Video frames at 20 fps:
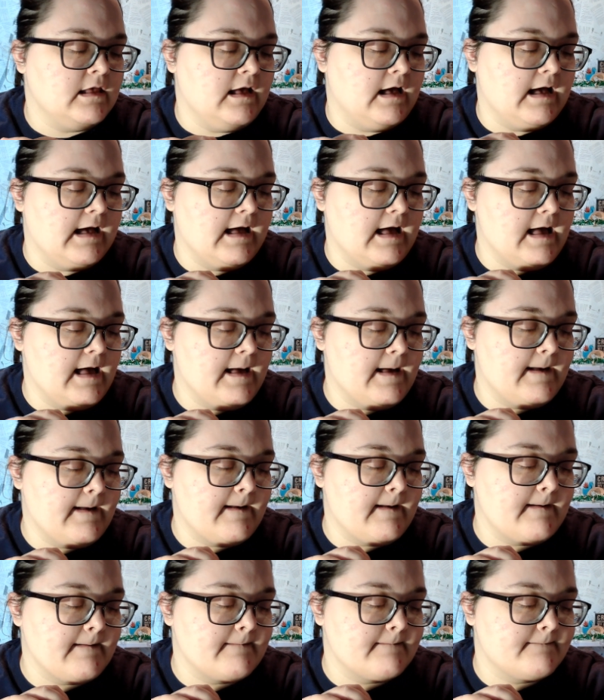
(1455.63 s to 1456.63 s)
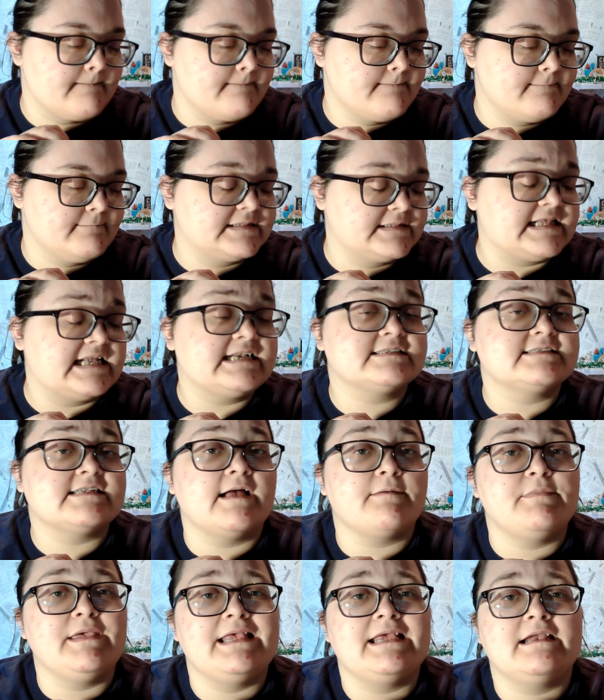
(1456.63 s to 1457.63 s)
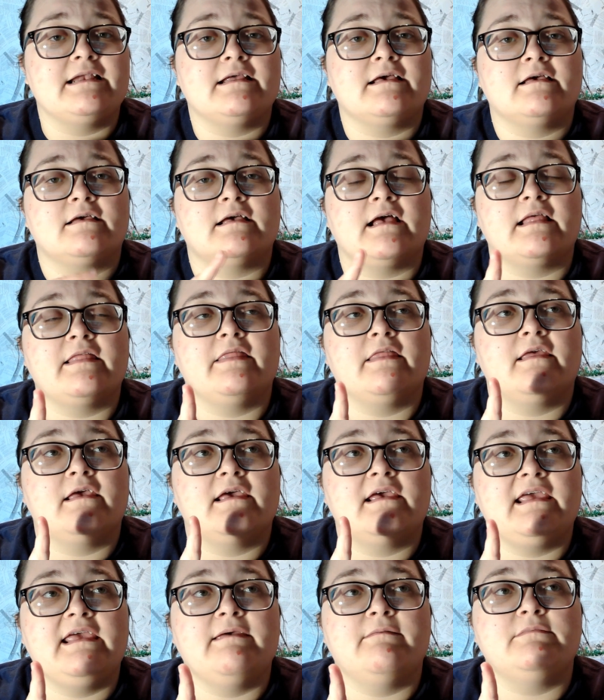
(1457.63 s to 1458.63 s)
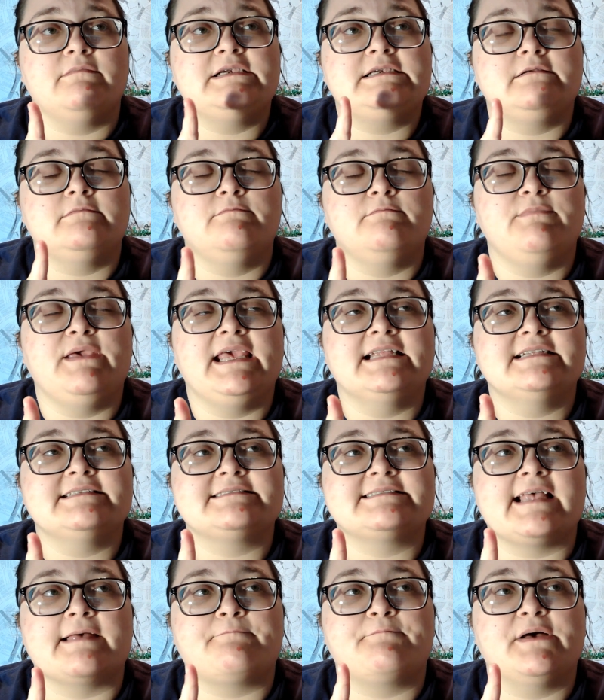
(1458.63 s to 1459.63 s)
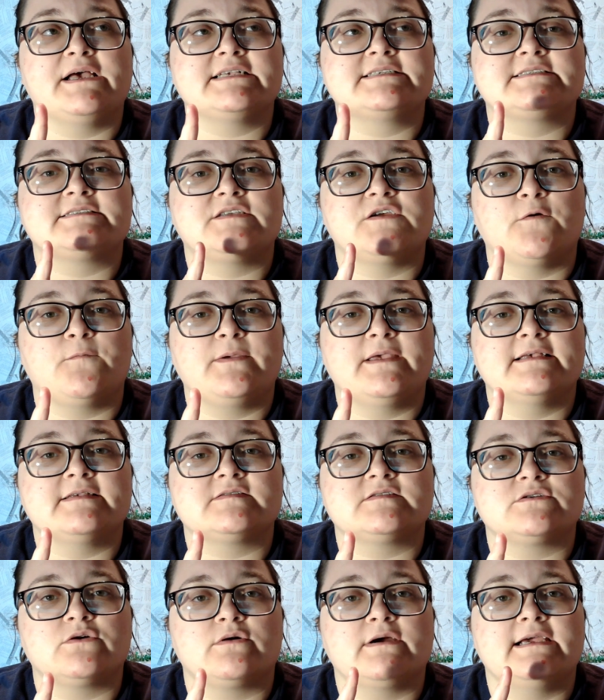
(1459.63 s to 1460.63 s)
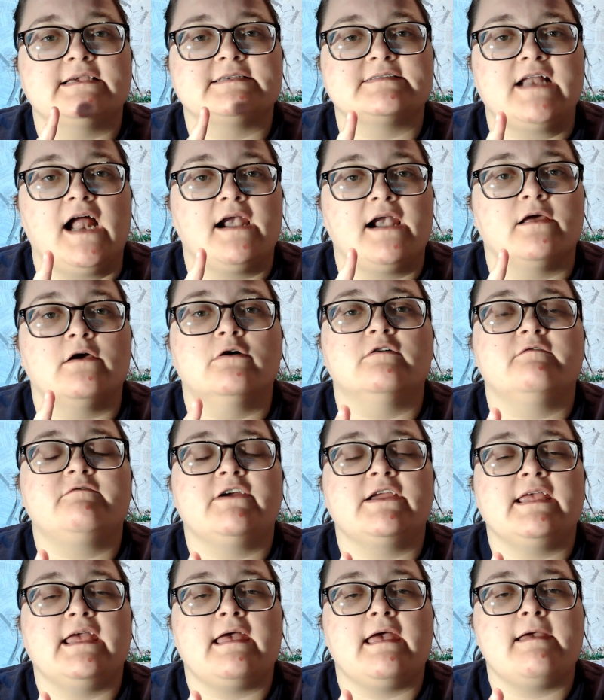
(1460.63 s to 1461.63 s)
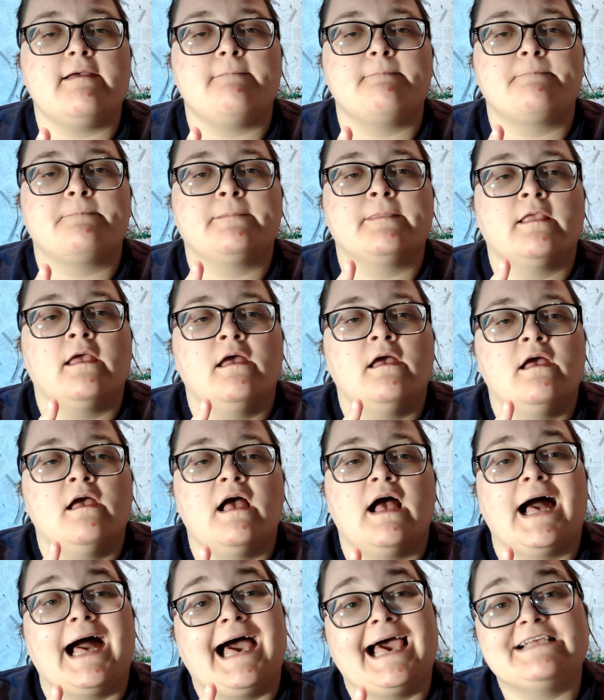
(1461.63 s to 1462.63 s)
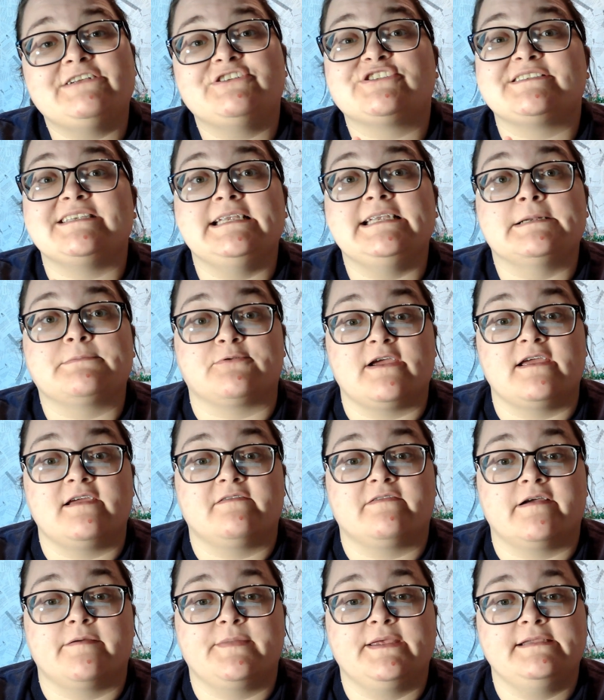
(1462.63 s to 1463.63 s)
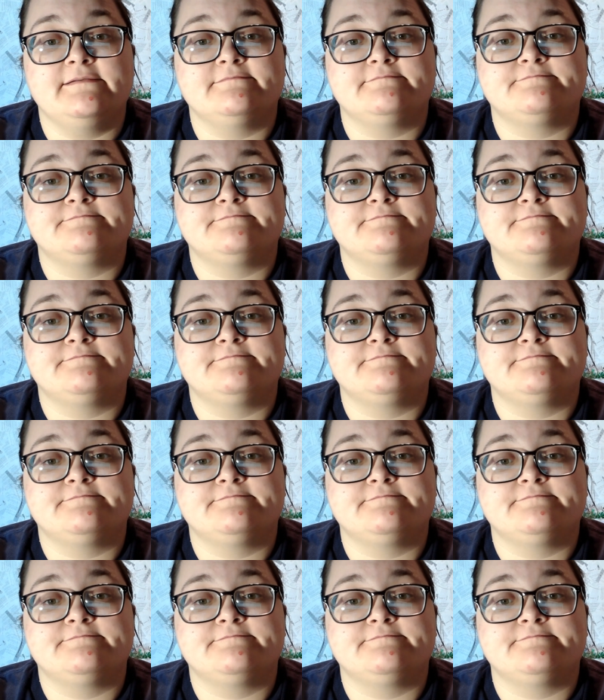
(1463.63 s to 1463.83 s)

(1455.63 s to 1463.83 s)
But that does not mean, it means that Bugztopia's story is not over yet. I just need a break from it.